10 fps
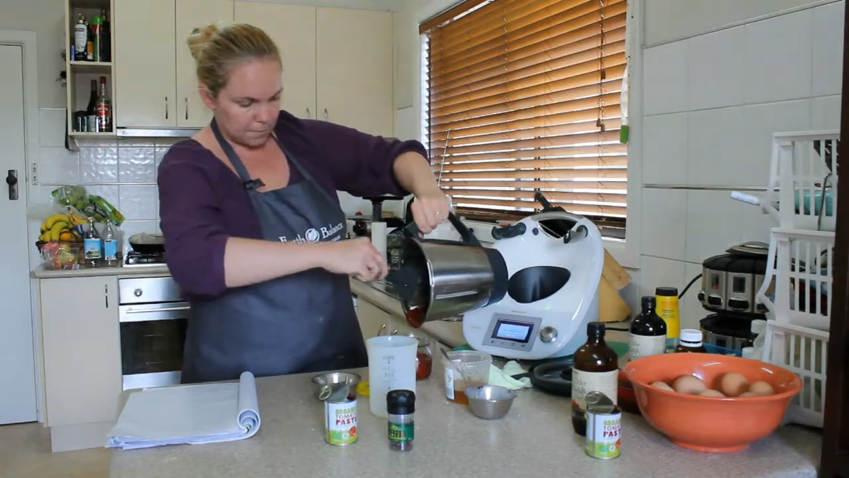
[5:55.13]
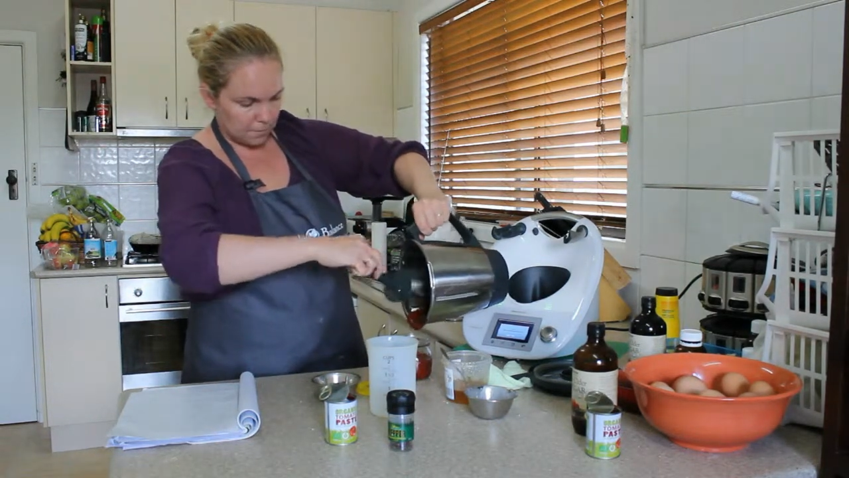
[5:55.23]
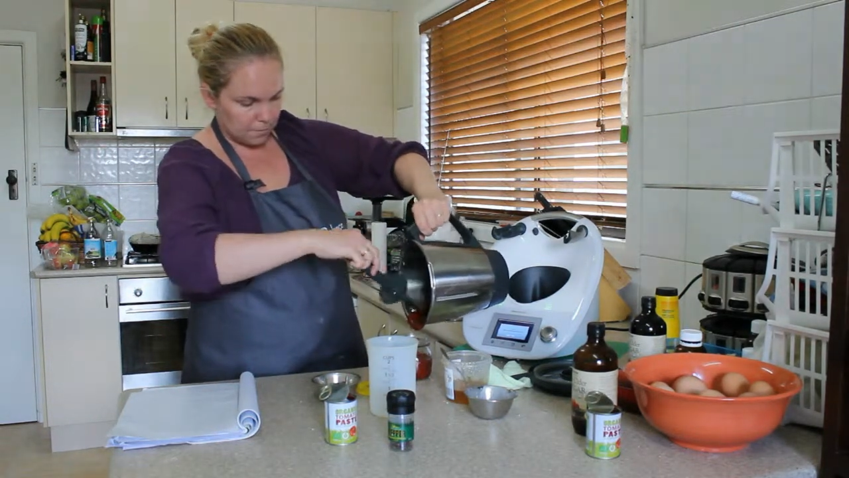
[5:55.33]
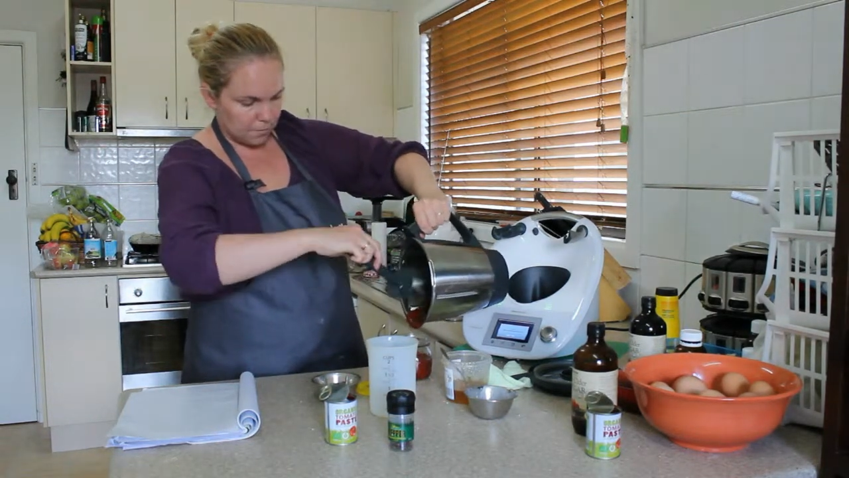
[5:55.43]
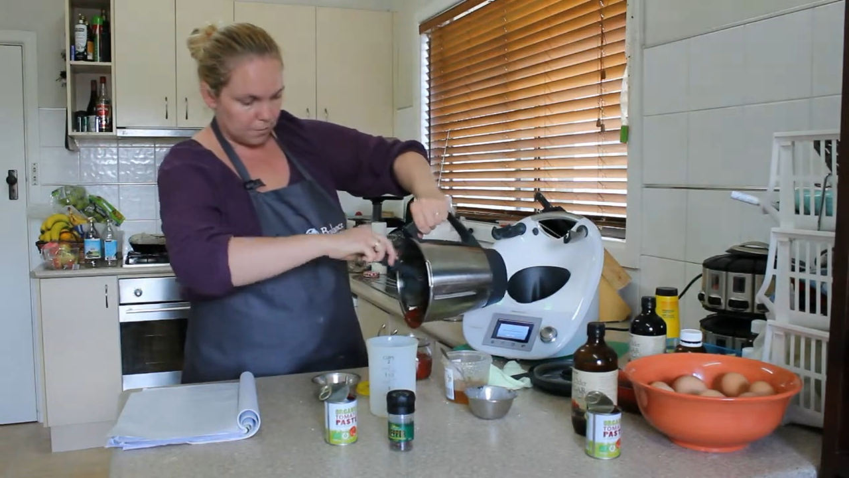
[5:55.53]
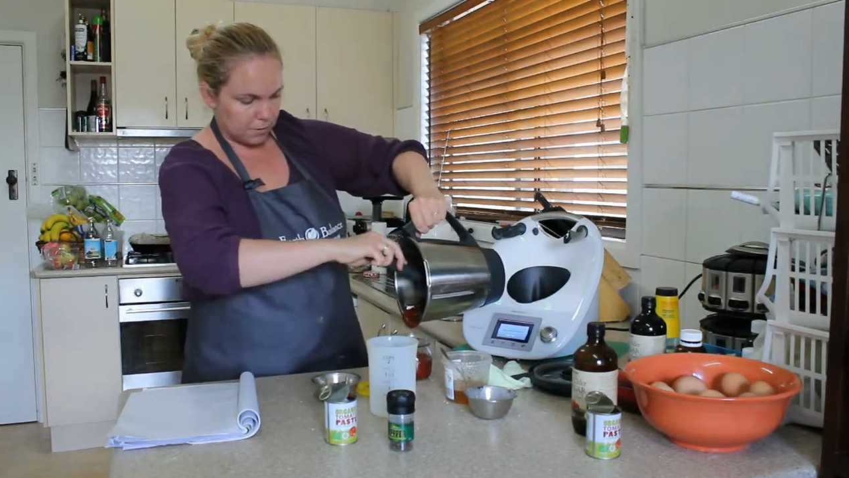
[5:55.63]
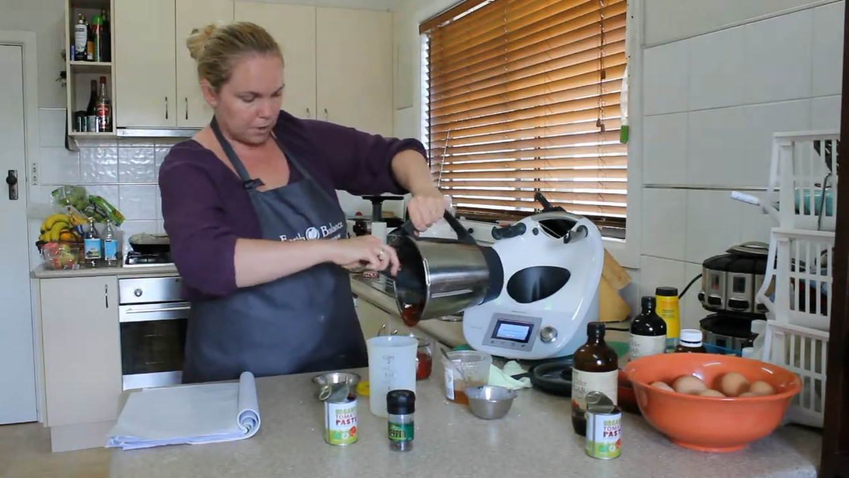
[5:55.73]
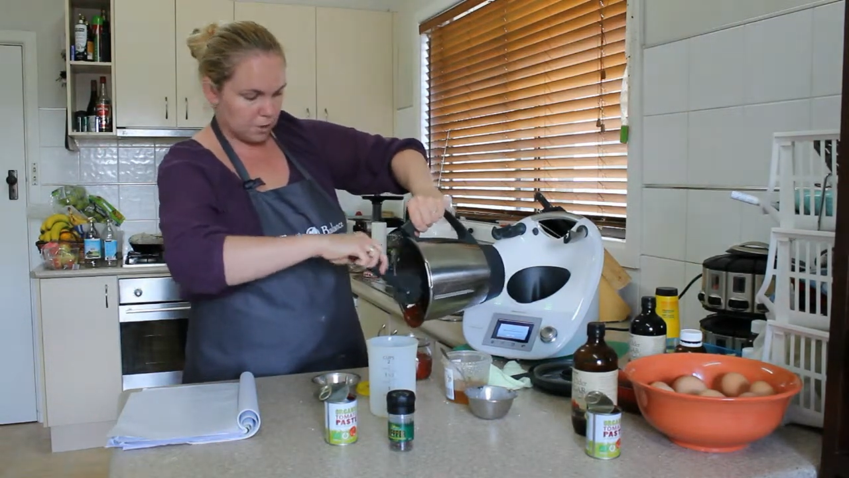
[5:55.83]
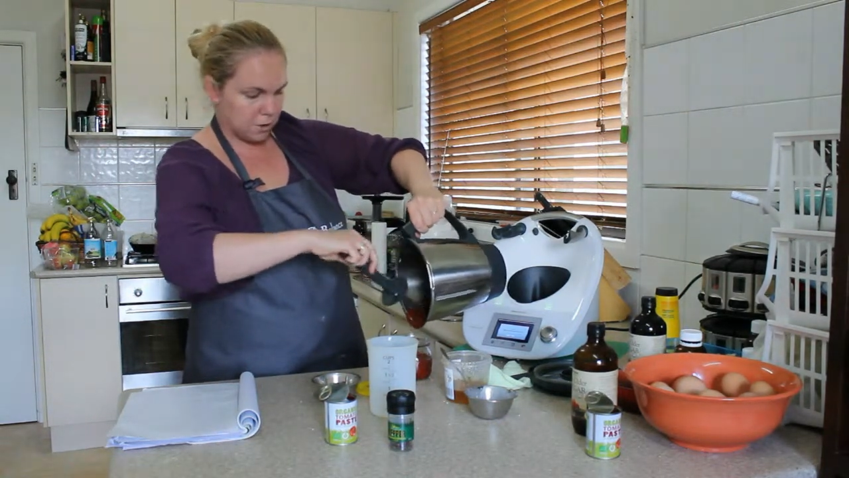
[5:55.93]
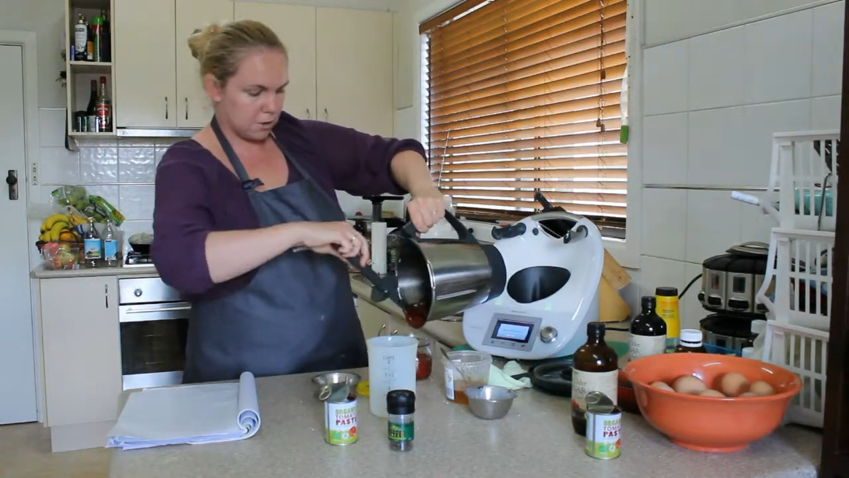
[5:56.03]
some
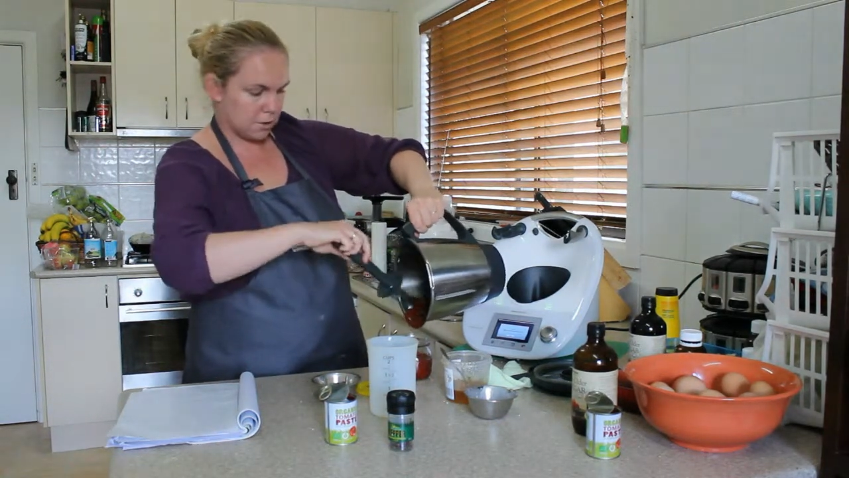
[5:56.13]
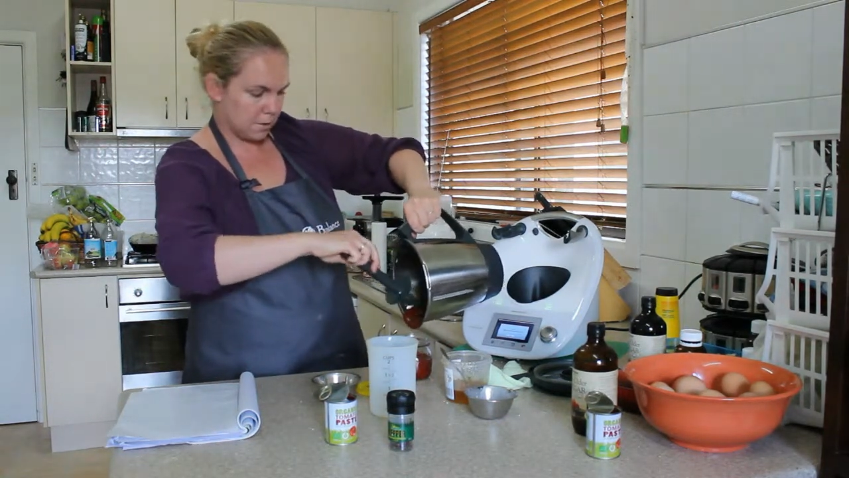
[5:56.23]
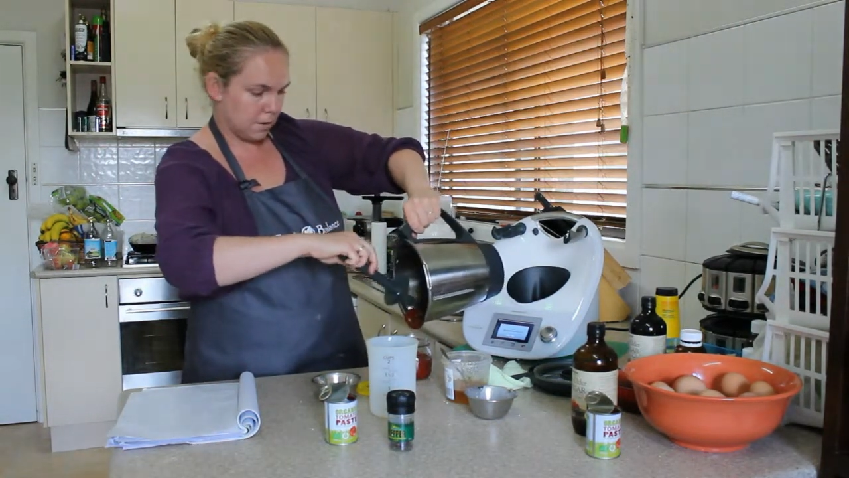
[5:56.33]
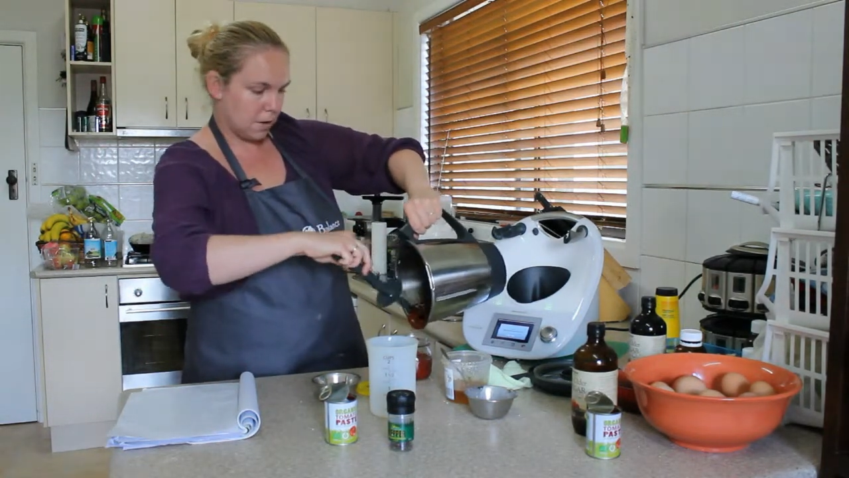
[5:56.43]
fresh